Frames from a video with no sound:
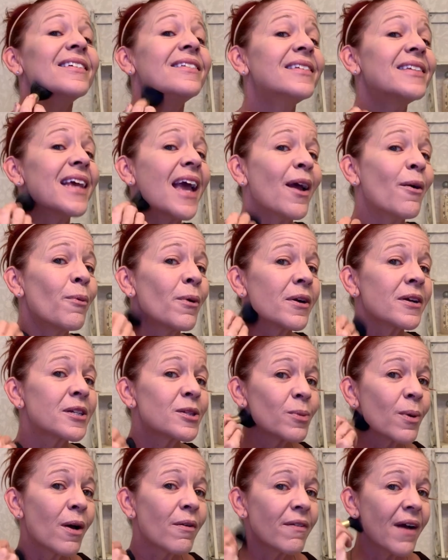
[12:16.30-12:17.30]
You say it works
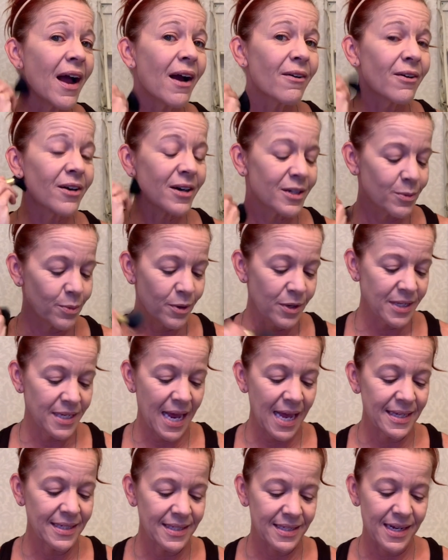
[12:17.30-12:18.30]
12 hours, we're
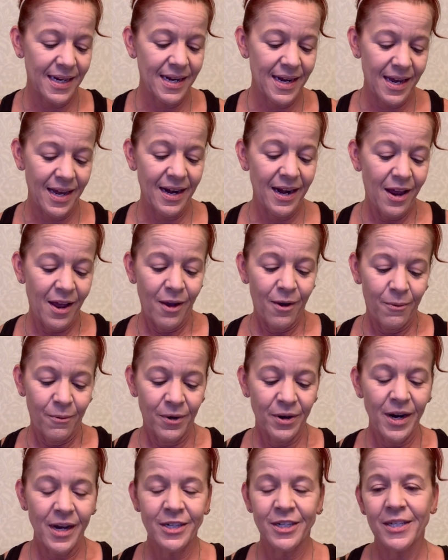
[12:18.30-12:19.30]
testing it. We're
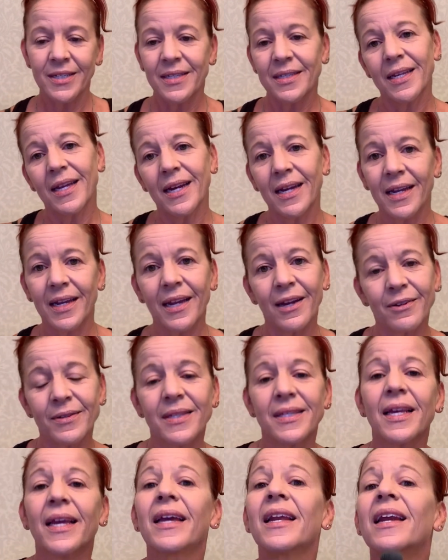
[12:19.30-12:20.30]
not just gonna go
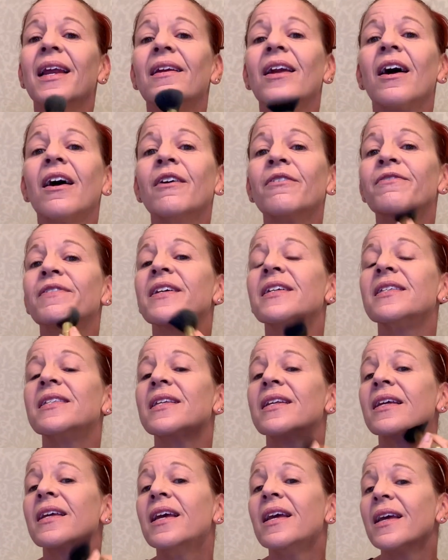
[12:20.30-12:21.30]
sit in an office
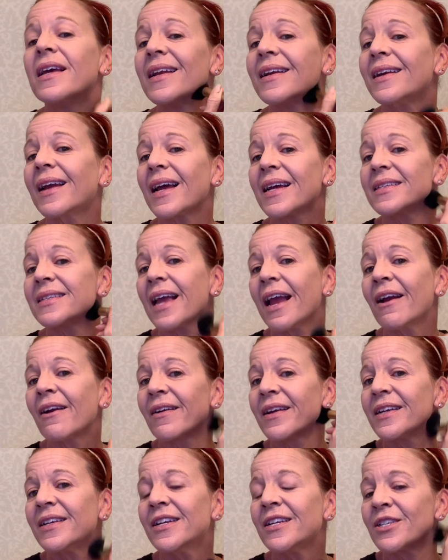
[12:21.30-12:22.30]
in a nice air
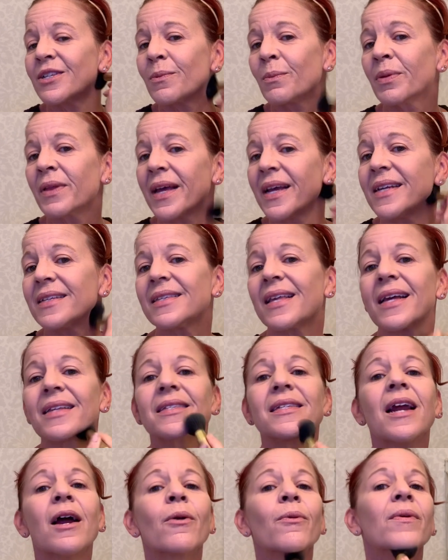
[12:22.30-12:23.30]
conditioned place. That's
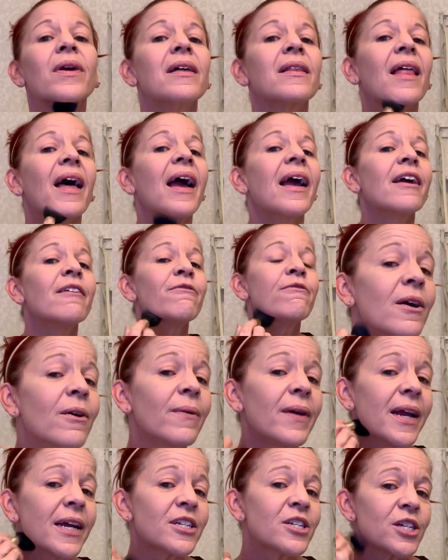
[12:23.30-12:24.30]
not real life.
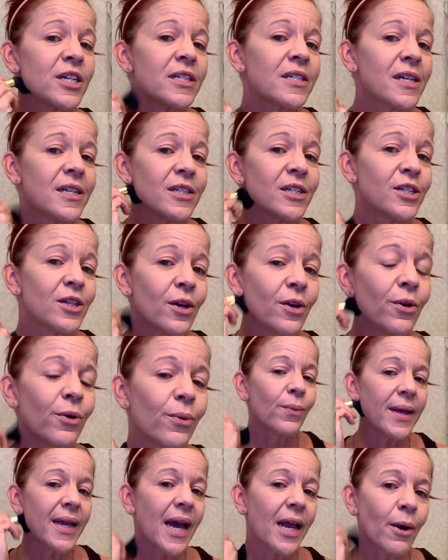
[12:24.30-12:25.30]
We got shit to do.
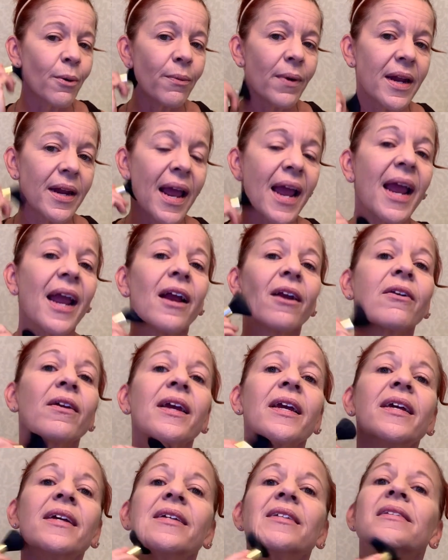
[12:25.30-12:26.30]
We gotta run
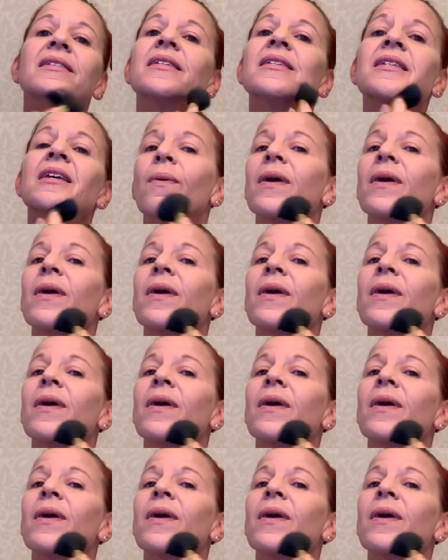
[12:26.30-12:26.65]
errands.